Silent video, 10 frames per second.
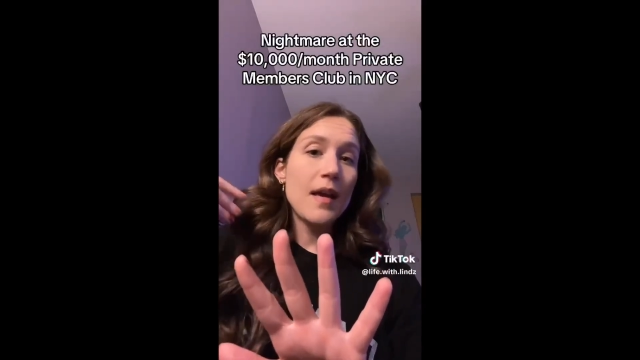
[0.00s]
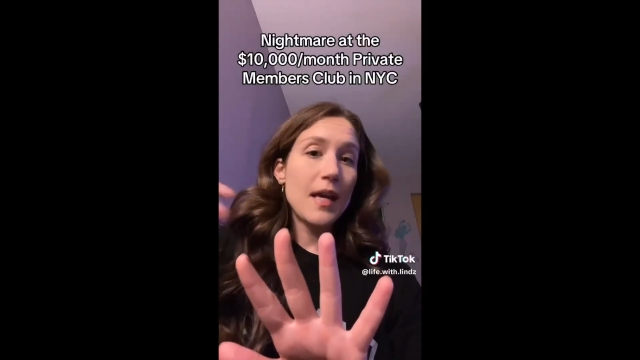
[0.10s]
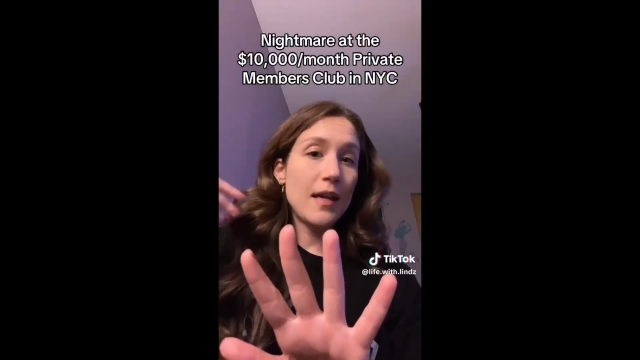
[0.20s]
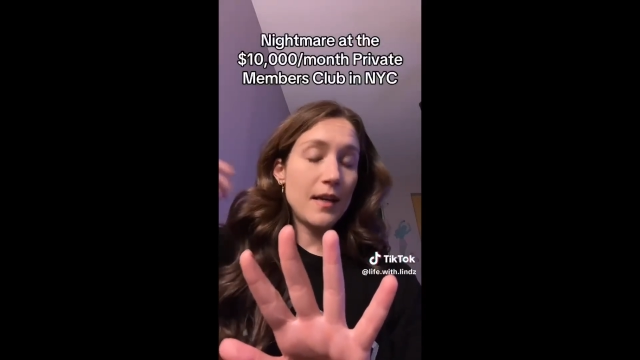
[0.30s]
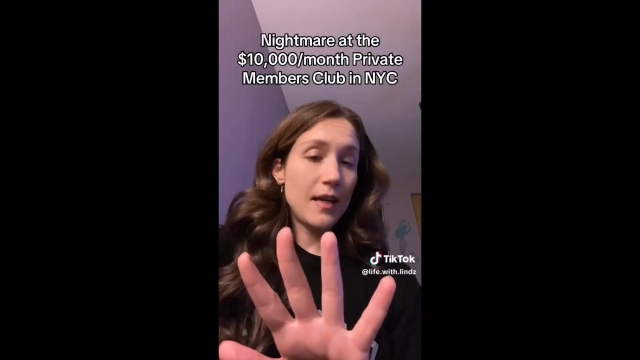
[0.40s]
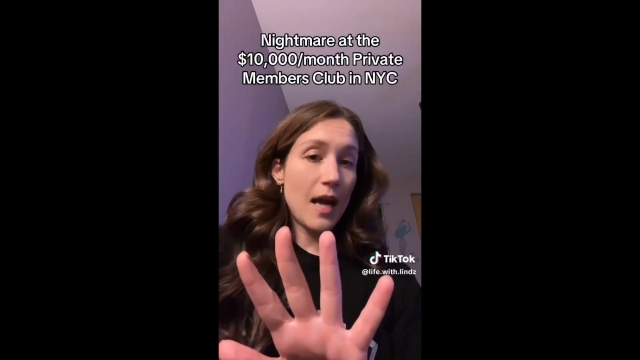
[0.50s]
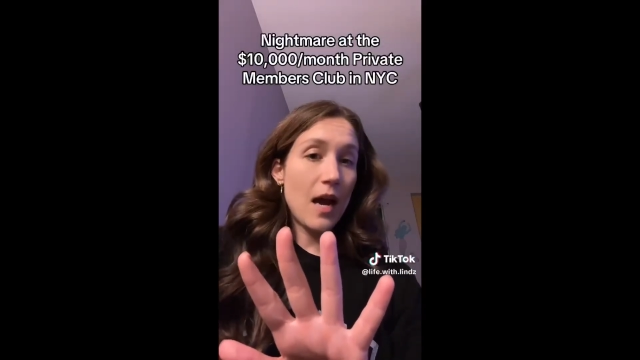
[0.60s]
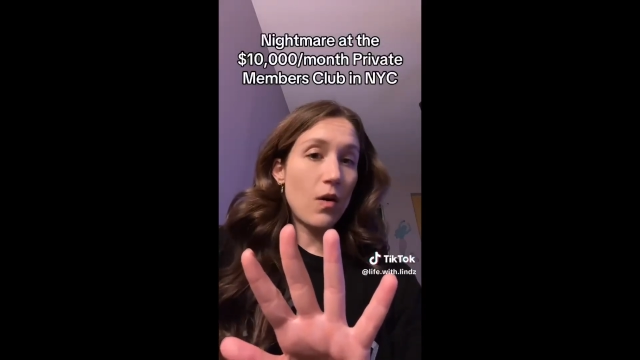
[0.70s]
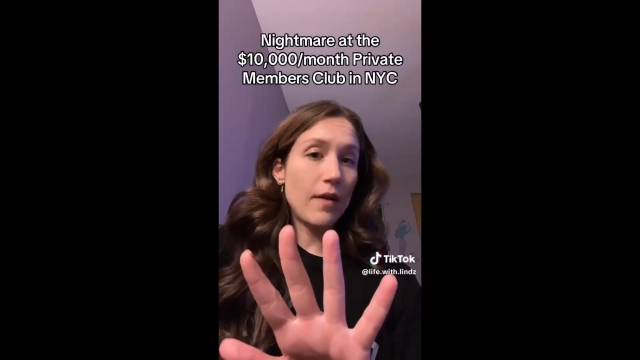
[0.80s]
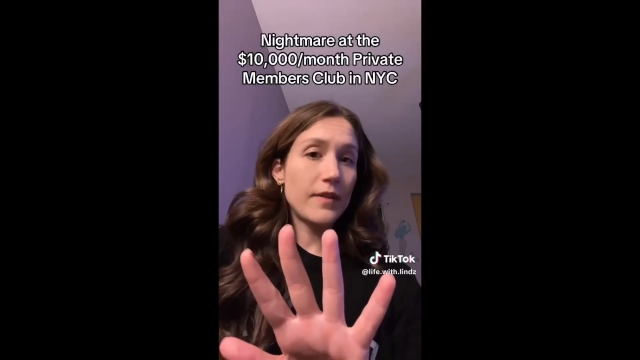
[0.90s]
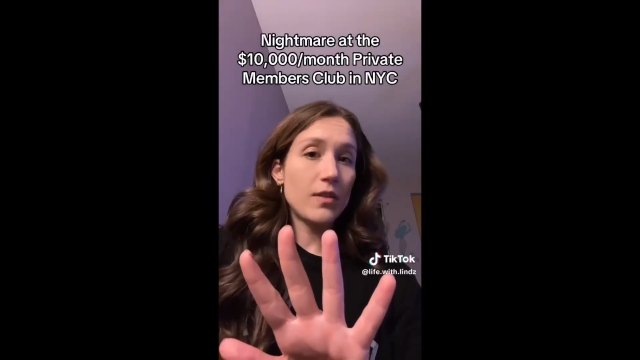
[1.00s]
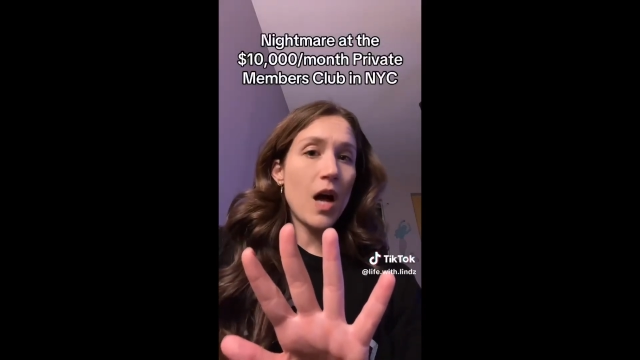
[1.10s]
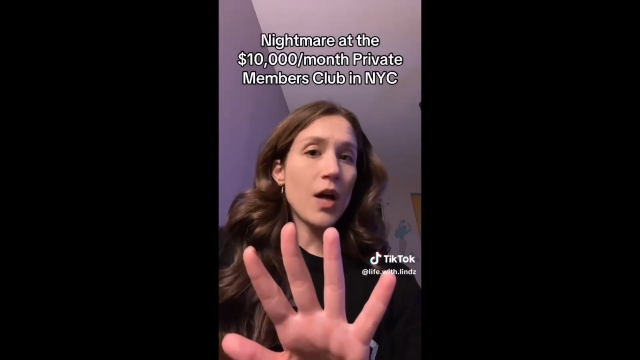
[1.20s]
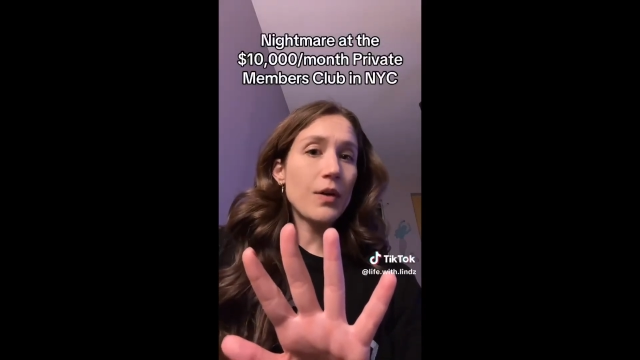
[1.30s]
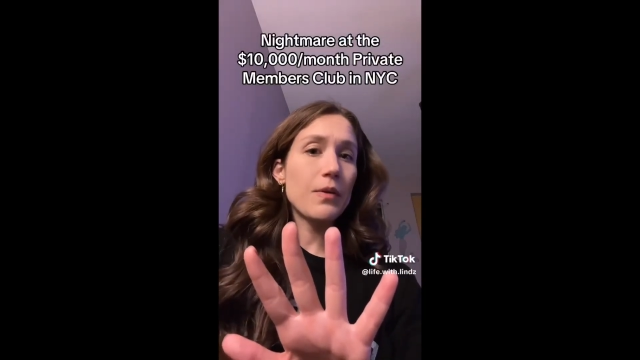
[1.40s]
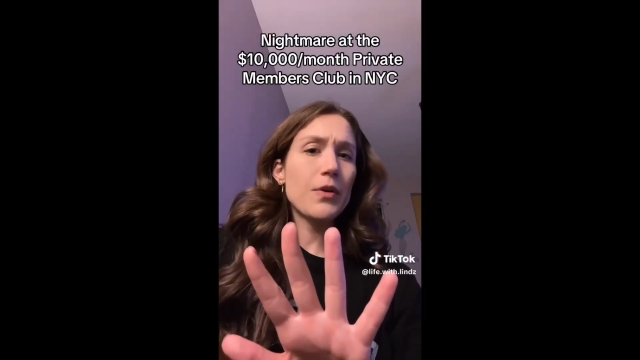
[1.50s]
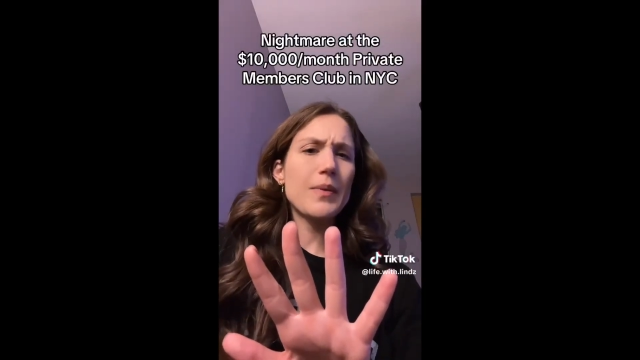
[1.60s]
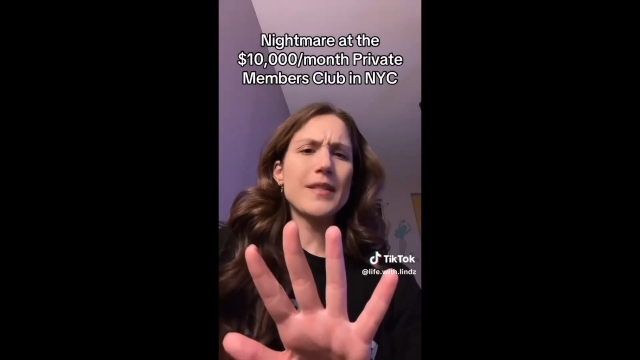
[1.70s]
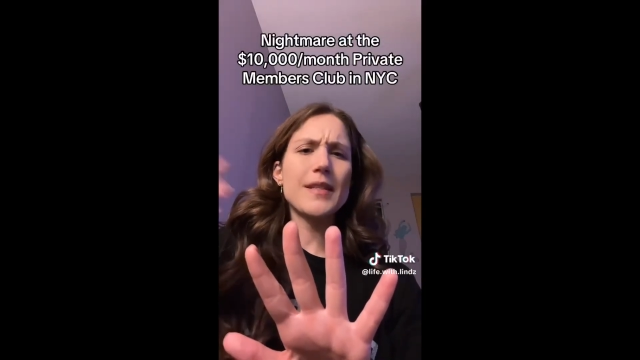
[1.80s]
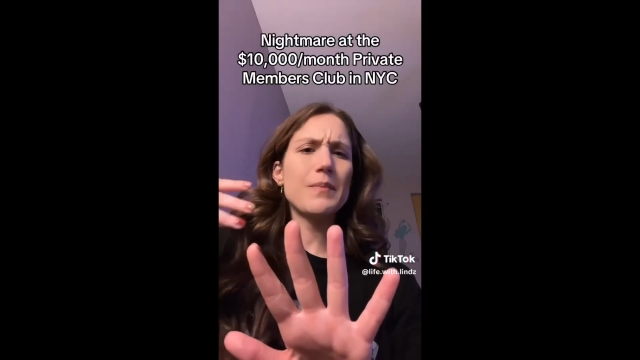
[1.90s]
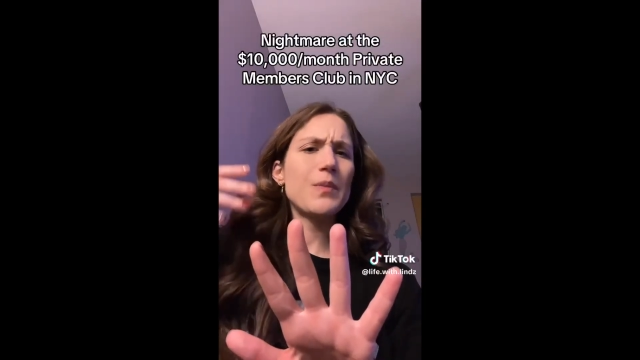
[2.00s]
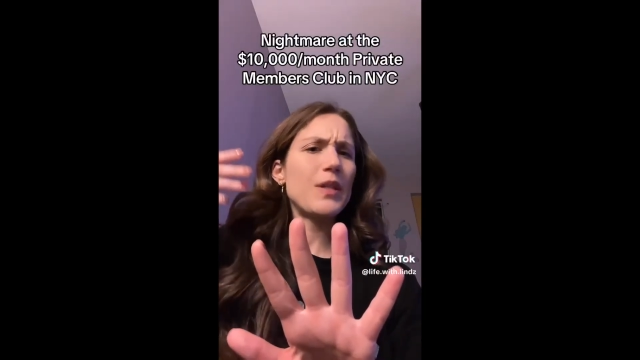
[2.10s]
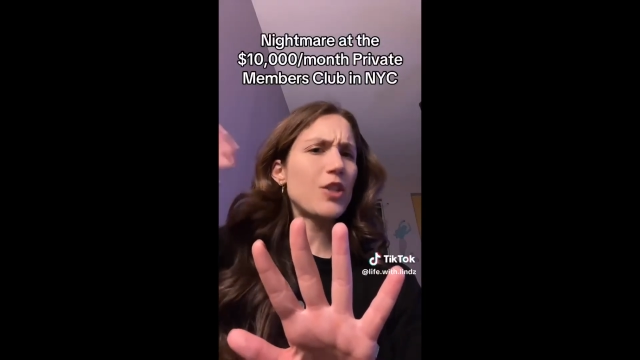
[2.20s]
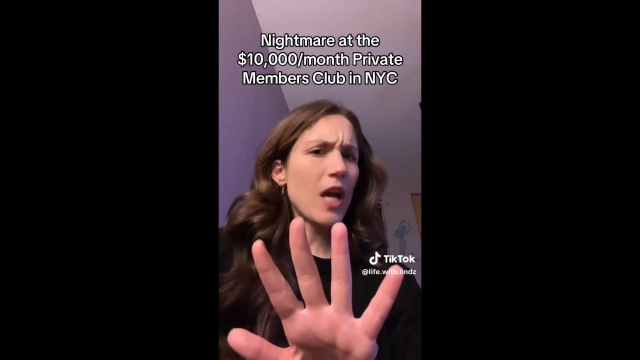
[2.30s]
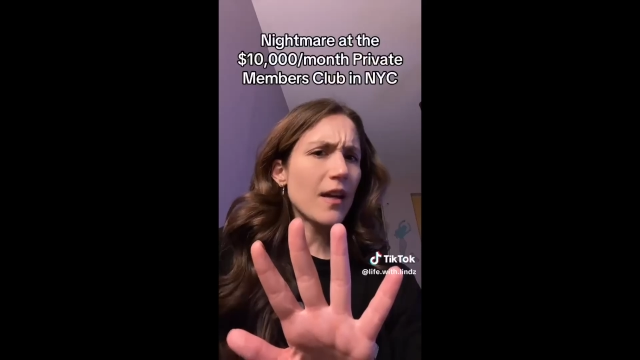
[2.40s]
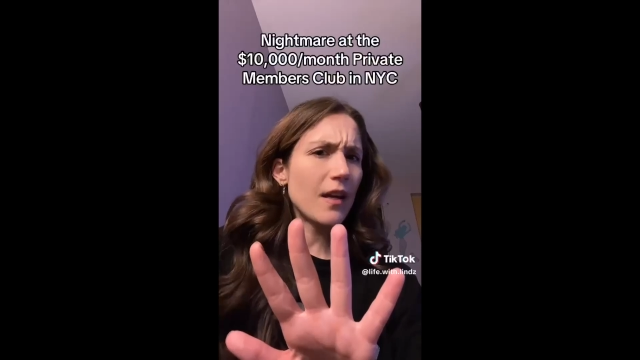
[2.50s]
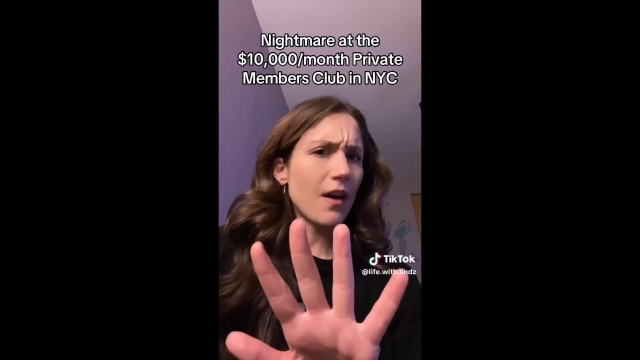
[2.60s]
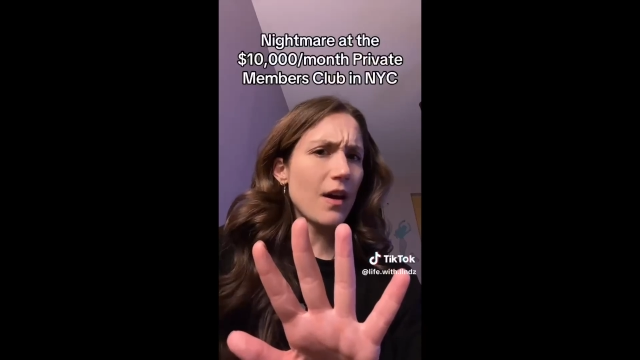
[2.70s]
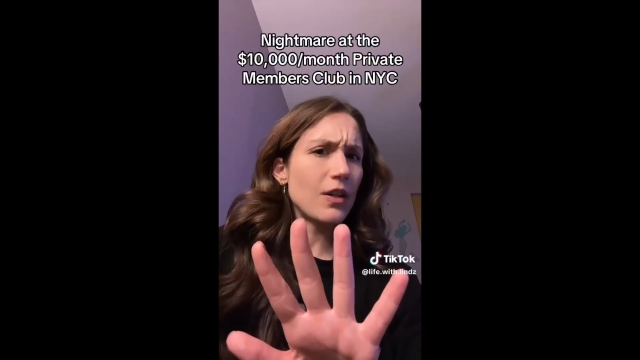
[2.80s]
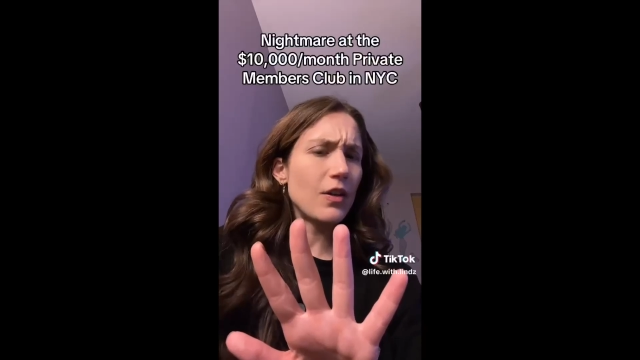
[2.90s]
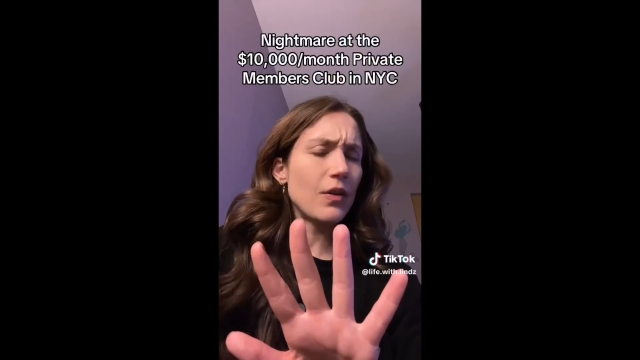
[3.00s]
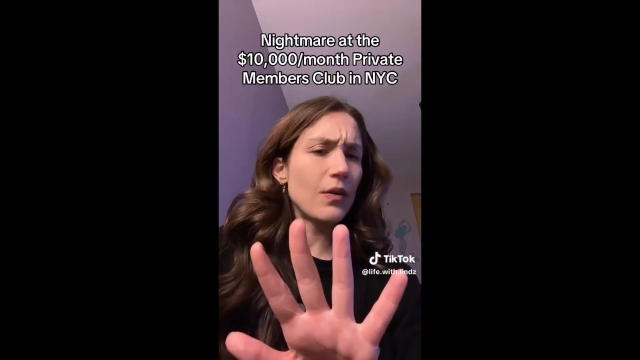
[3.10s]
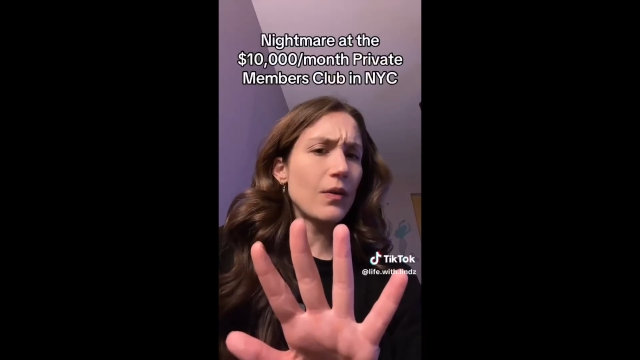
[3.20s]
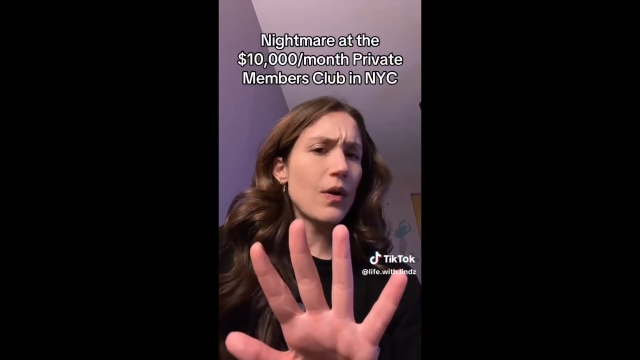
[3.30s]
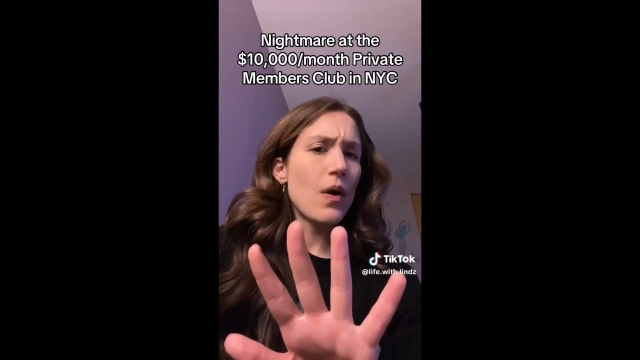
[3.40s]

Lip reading: in and out of the locker room and seem to be checking on you